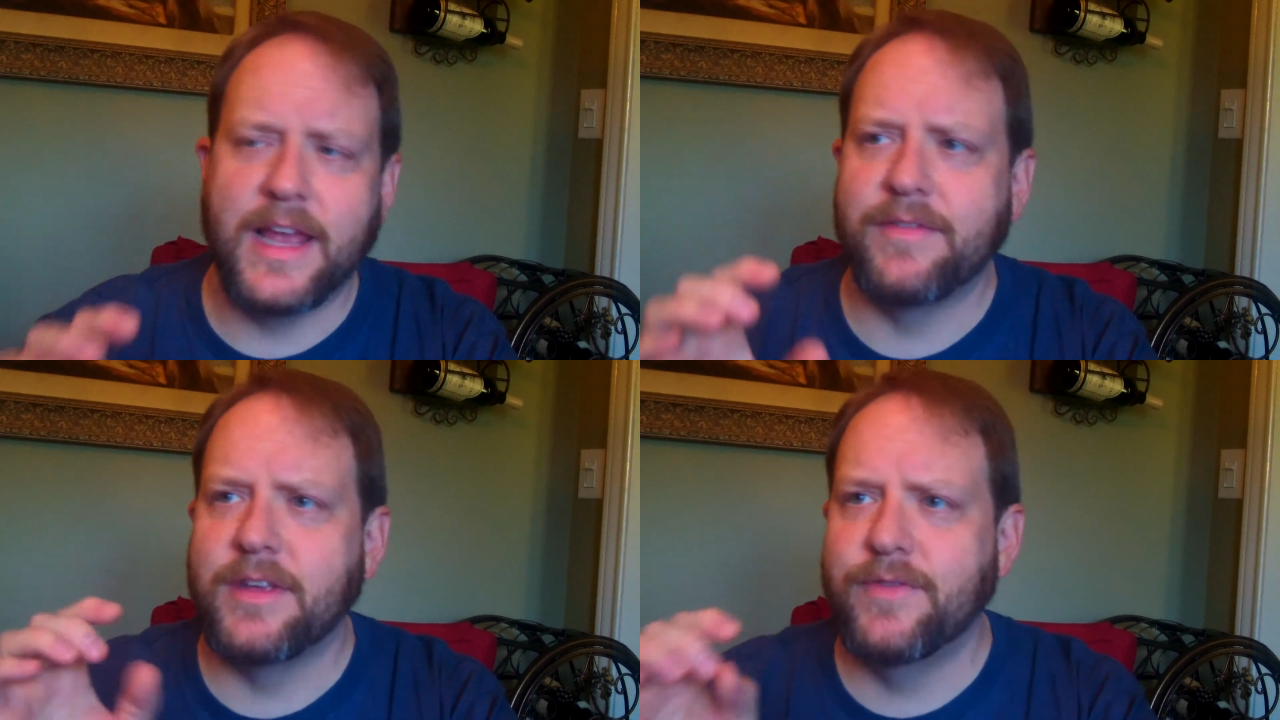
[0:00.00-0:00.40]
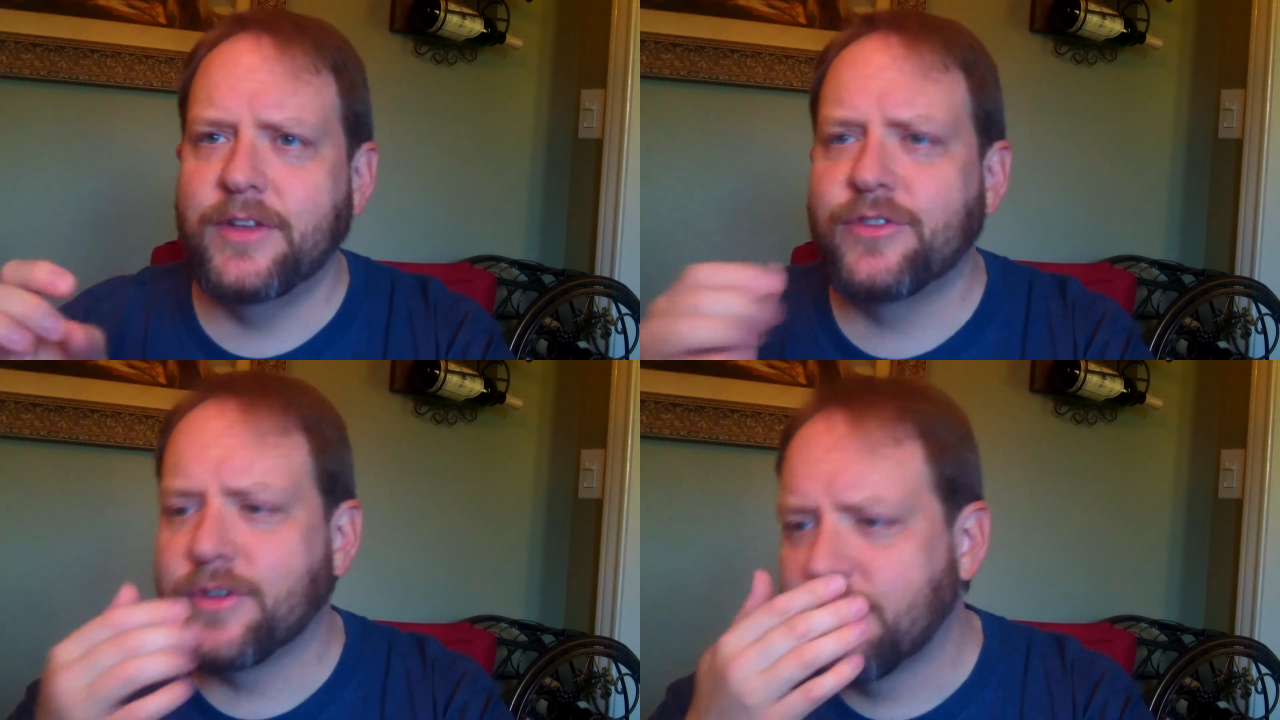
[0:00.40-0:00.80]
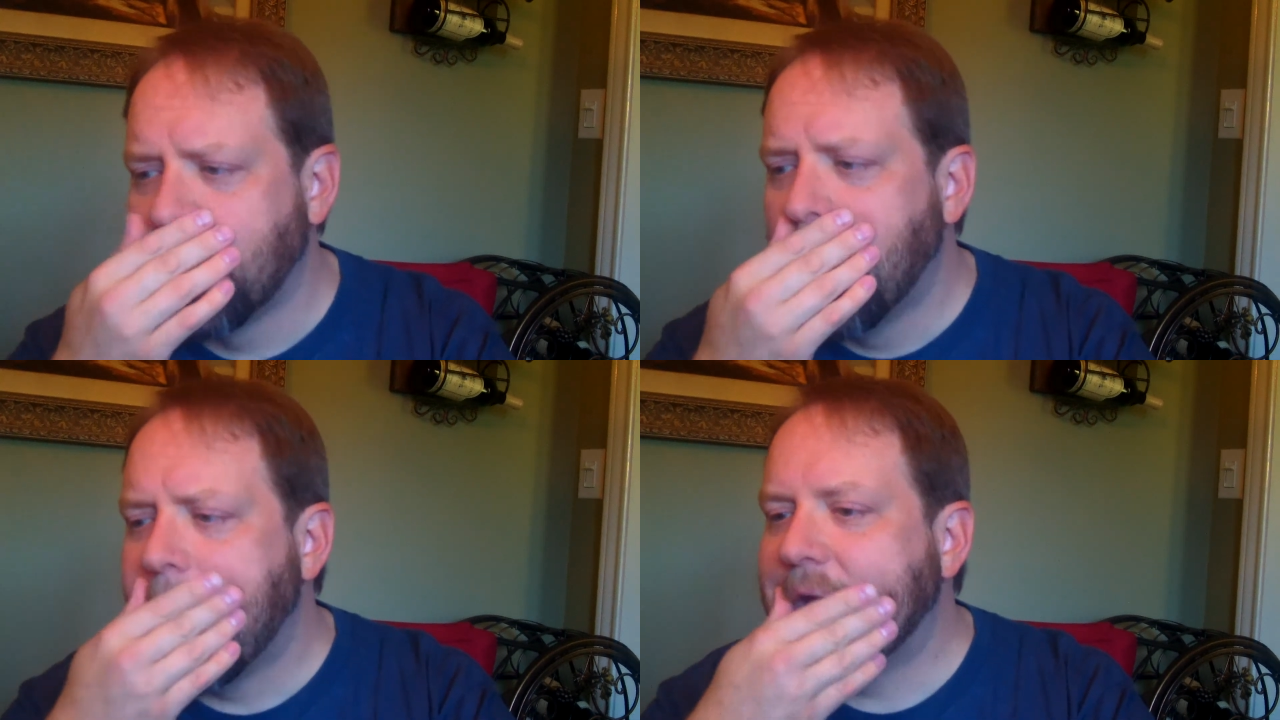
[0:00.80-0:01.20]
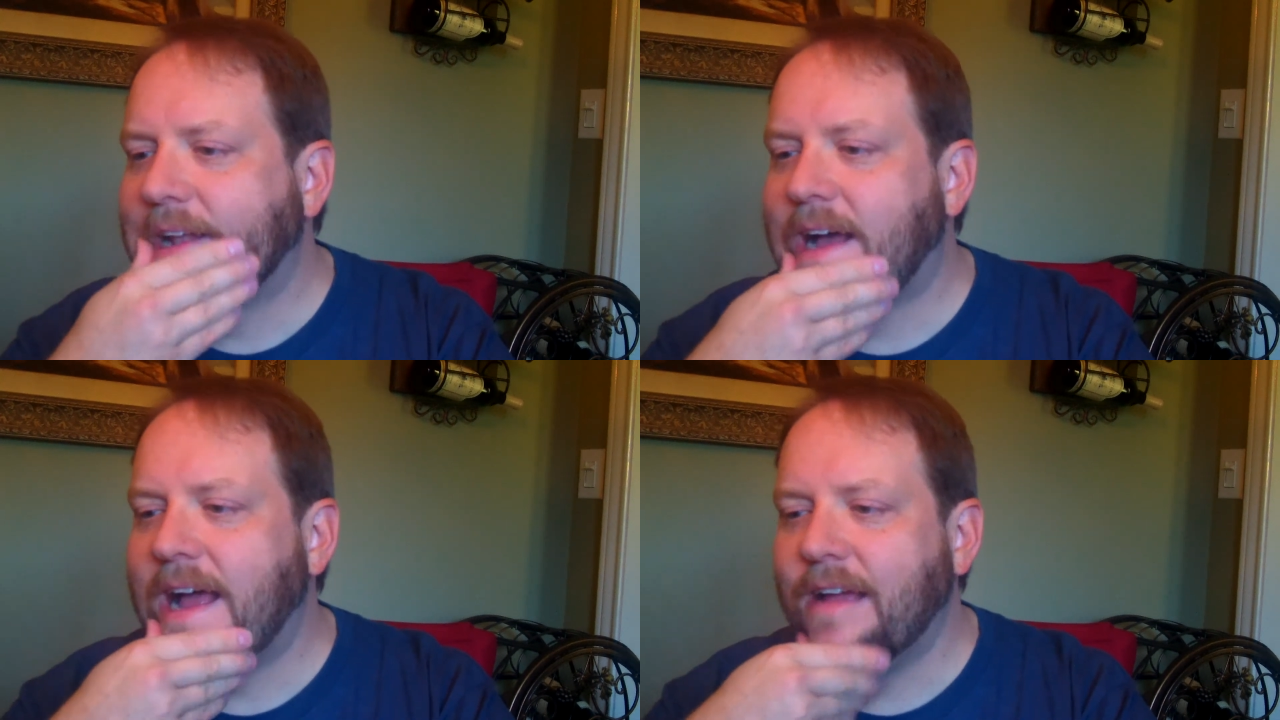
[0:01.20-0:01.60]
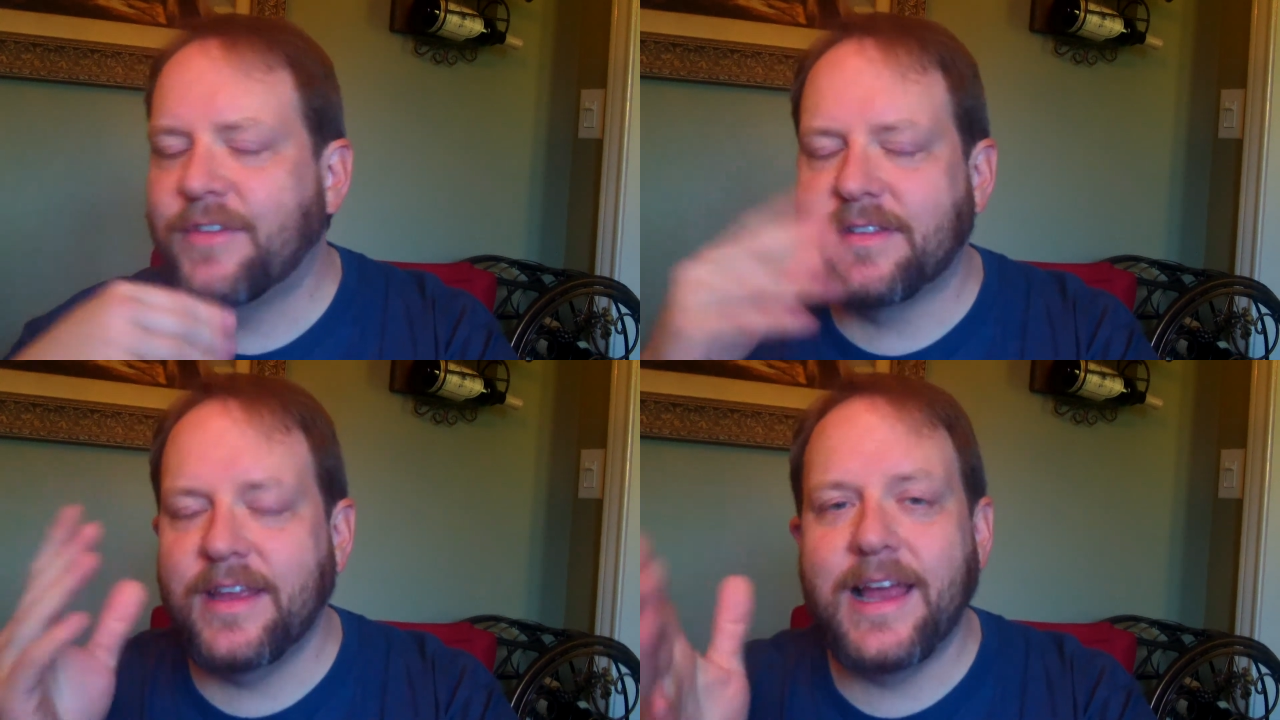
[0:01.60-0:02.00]
and they have the Avengers. And I have
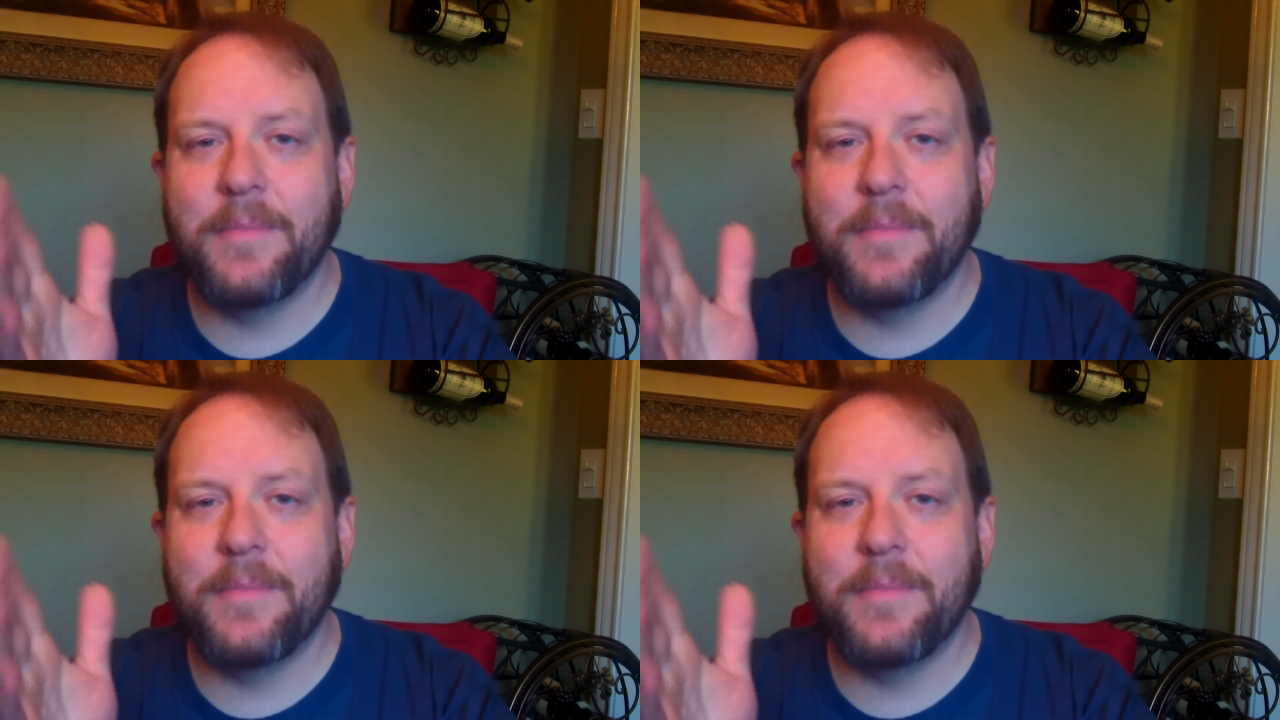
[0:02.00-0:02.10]
to say,